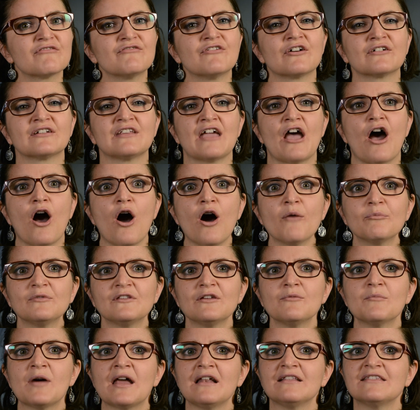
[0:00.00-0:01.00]
for the
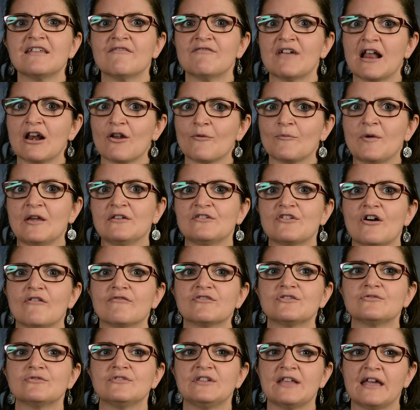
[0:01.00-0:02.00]
optimal development
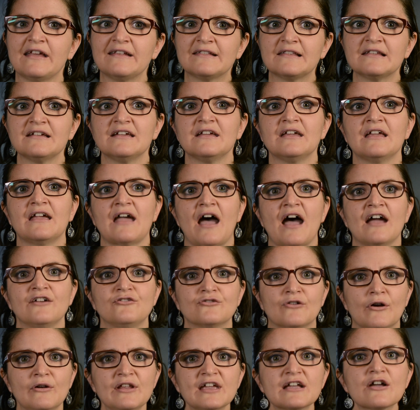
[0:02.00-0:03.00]
of today's
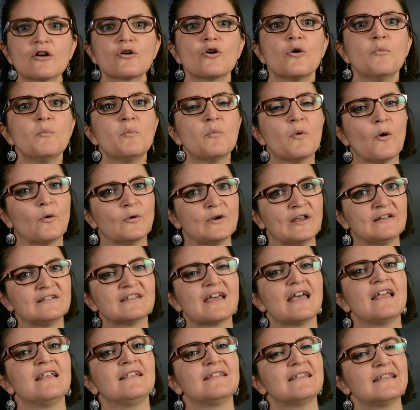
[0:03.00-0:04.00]
hydraulic component
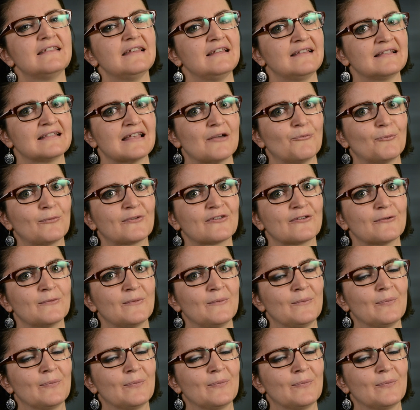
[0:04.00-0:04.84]
and systems.